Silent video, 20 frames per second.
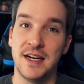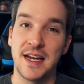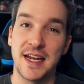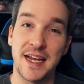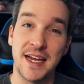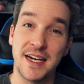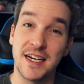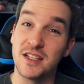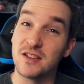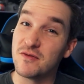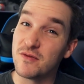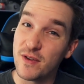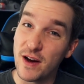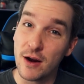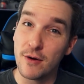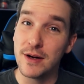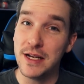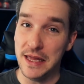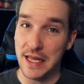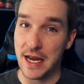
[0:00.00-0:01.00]
It is
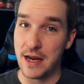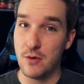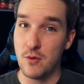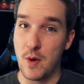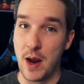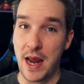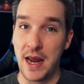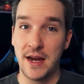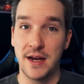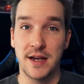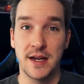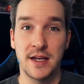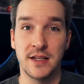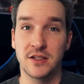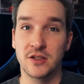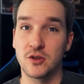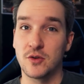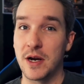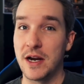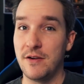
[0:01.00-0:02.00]
very lightweight.
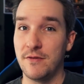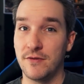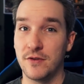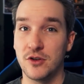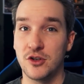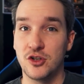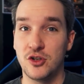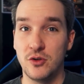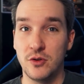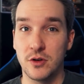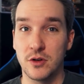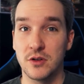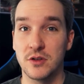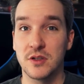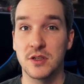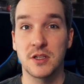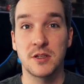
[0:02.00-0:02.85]
It's great for shooters,